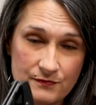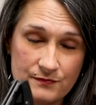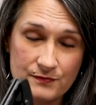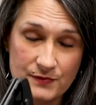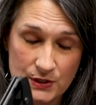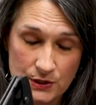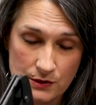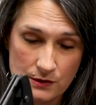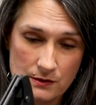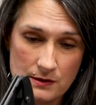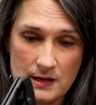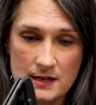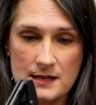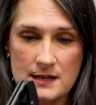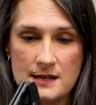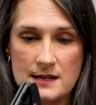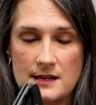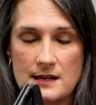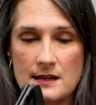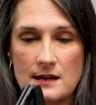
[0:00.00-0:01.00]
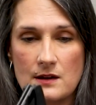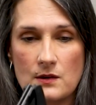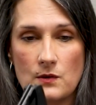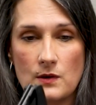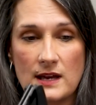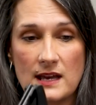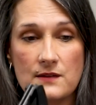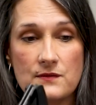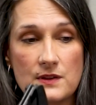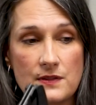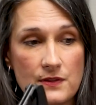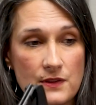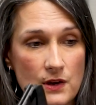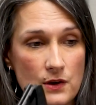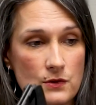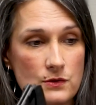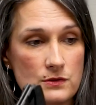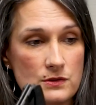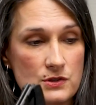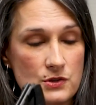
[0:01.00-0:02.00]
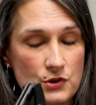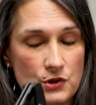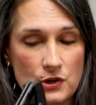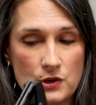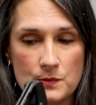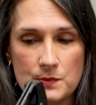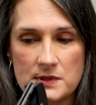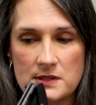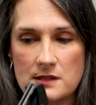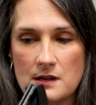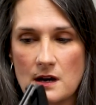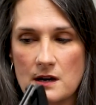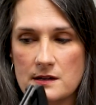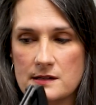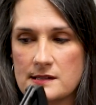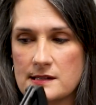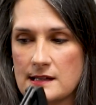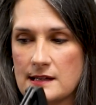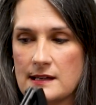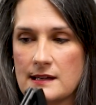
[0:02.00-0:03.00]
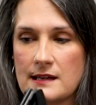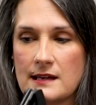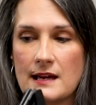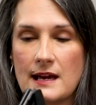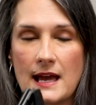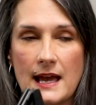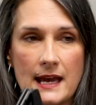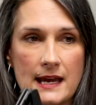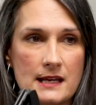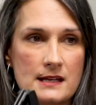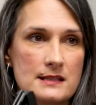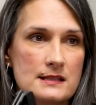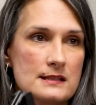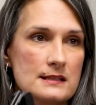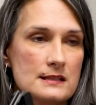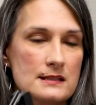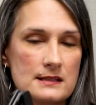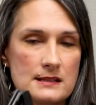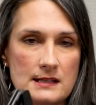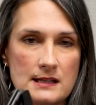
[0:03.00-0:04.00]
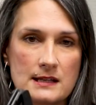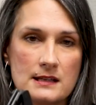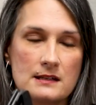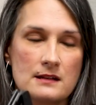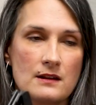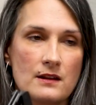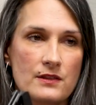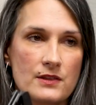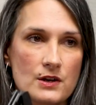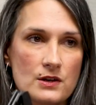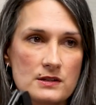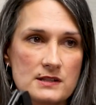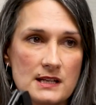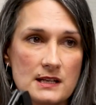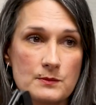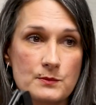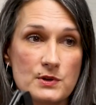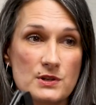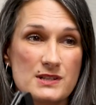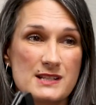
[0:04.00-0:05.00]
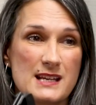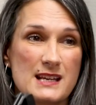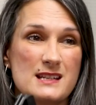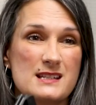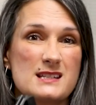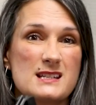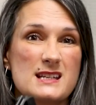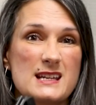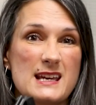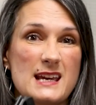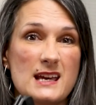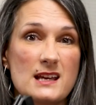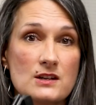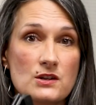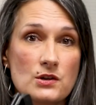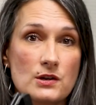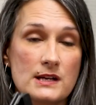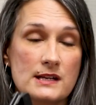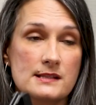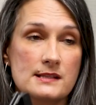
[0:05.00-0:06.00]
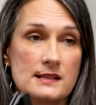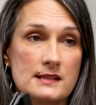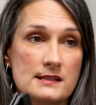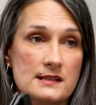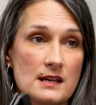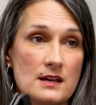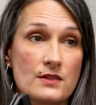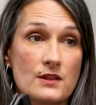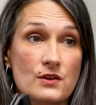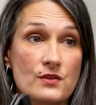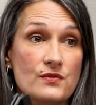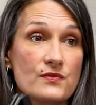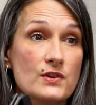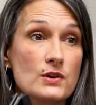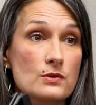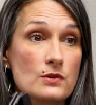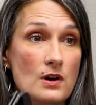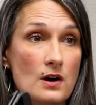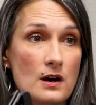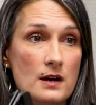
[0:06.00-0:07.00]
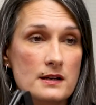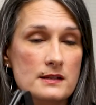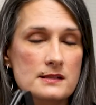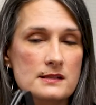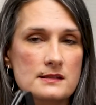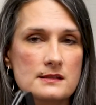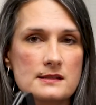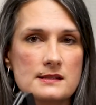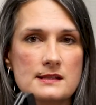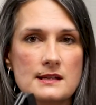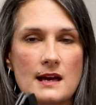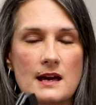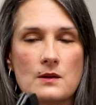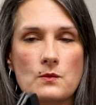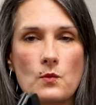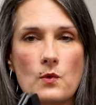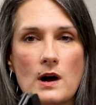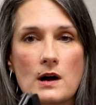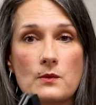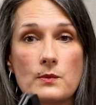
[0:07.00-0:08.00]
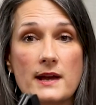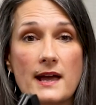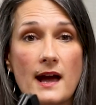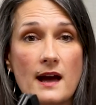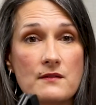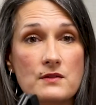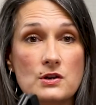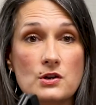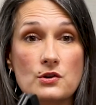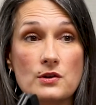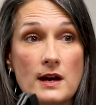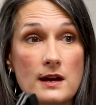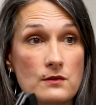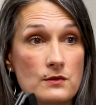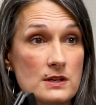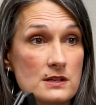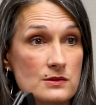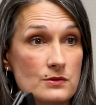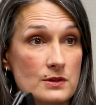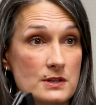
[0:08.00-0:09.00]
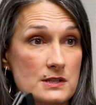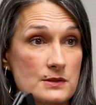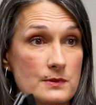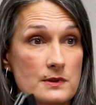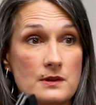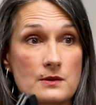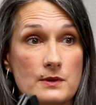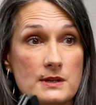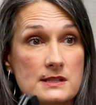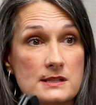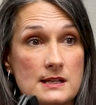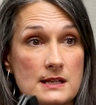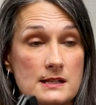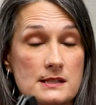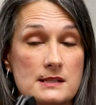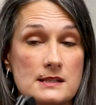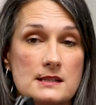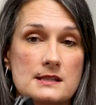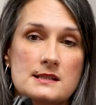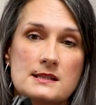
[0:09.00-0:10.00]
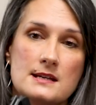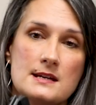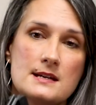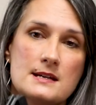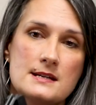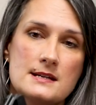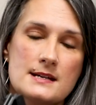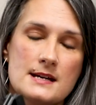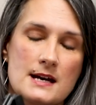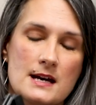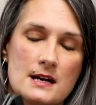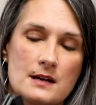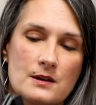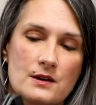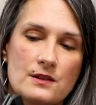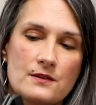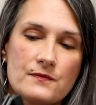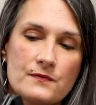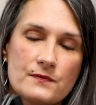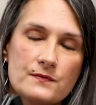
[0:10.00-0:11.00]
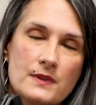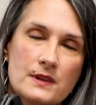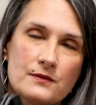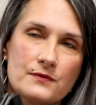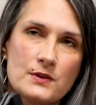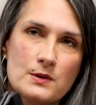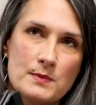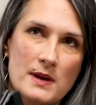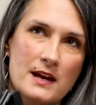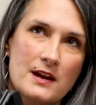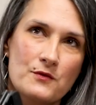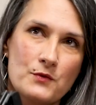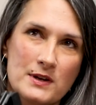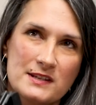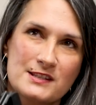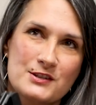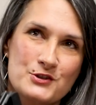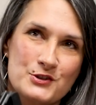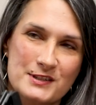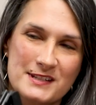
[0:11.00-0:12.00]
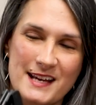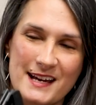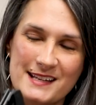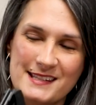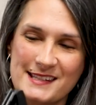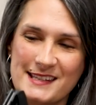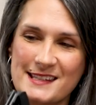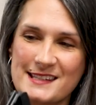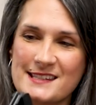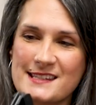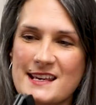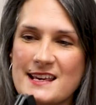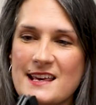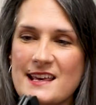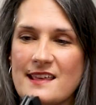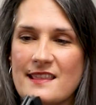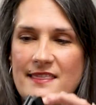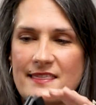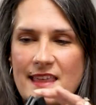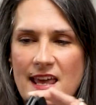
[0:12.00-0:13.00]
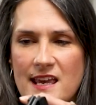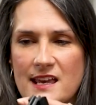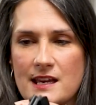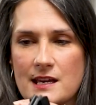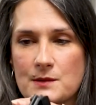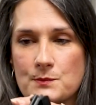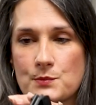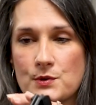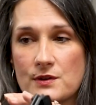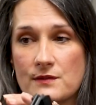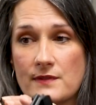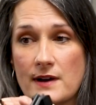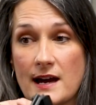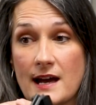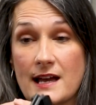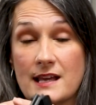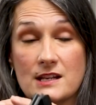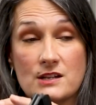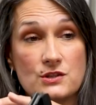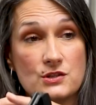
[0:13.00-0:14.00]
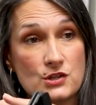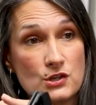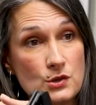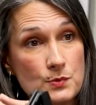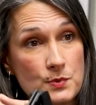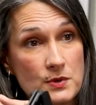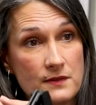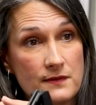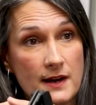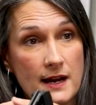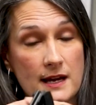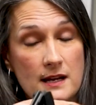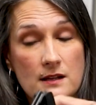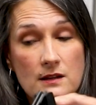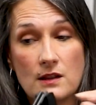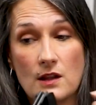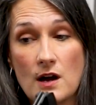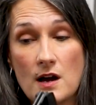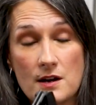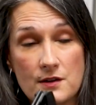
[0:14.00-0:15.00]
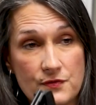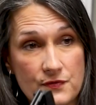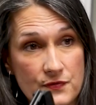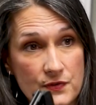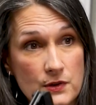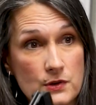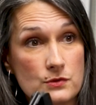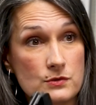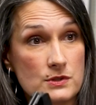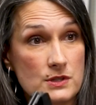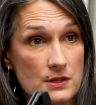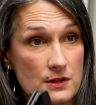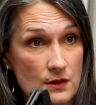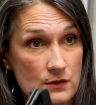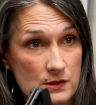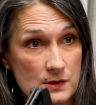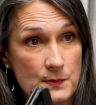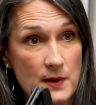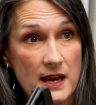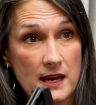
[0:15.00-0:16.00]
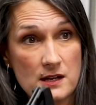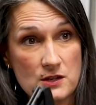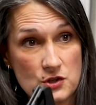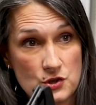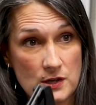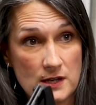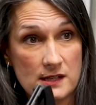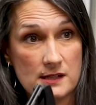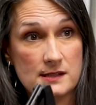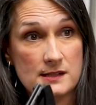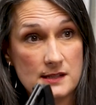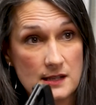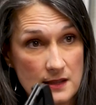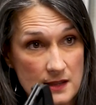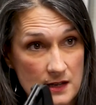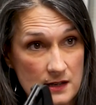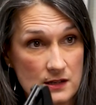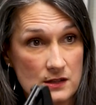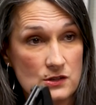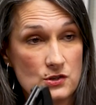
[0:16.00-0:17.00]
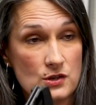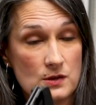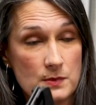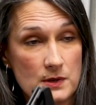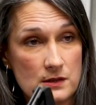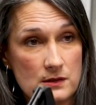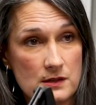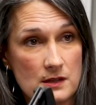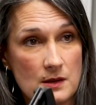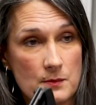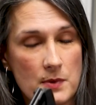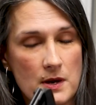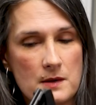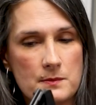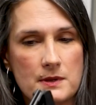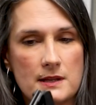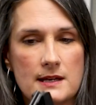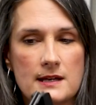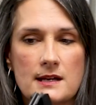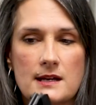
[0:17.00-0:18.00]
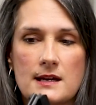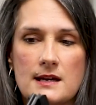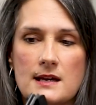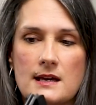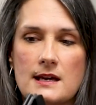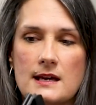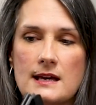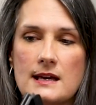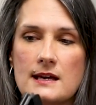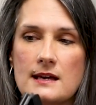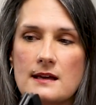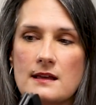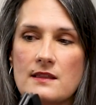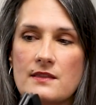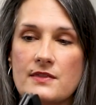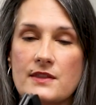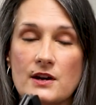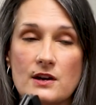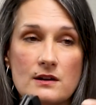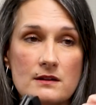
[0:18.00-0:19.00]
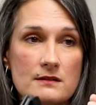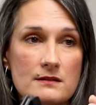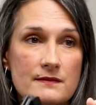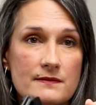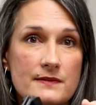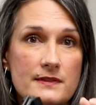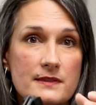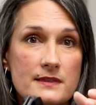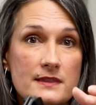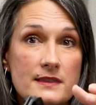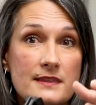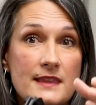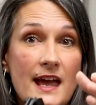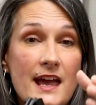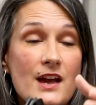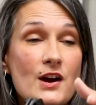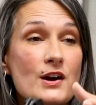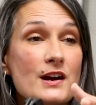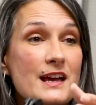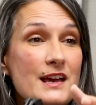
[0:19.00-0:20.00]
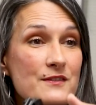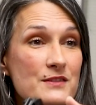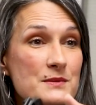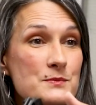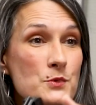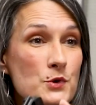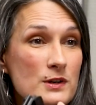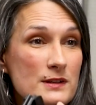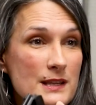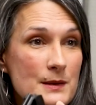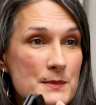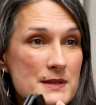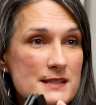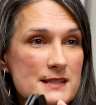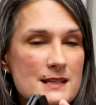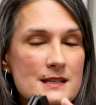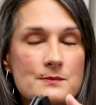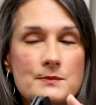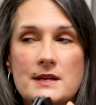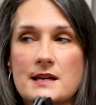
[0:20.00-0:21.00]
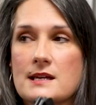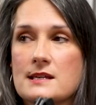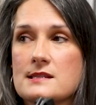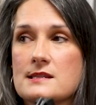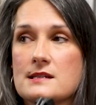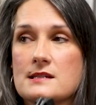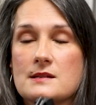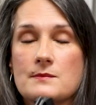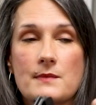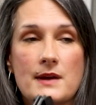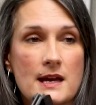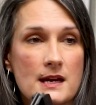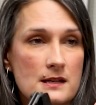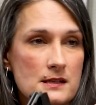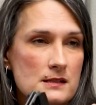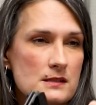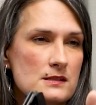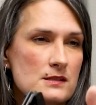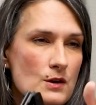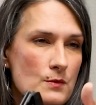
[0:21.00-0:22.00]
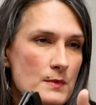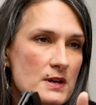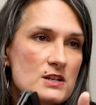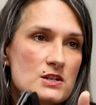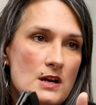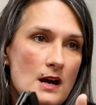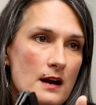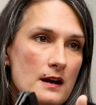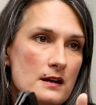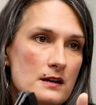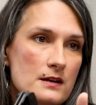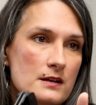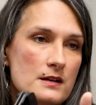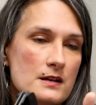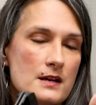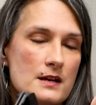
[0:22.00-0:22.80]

food, even those groups are seeing 8, 10, 13% increases in their food costs. And while we have a great resource with the West Texas, the Food Bank of West Central Texas, they can provide and do provide a lot of food to those pantries to then distribute to the public. They are even more limited because the demand is so much higher.